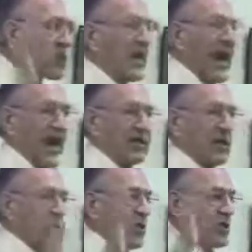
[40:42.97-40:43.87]
good eyes,
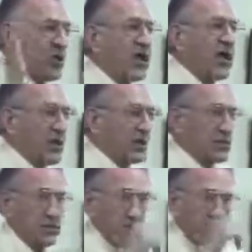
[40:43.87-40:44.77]
with good
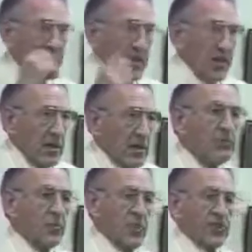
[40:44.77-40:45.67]
ears,
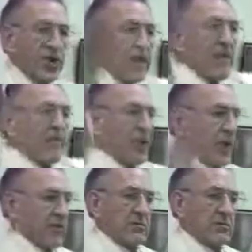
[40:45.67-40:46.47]
with good input.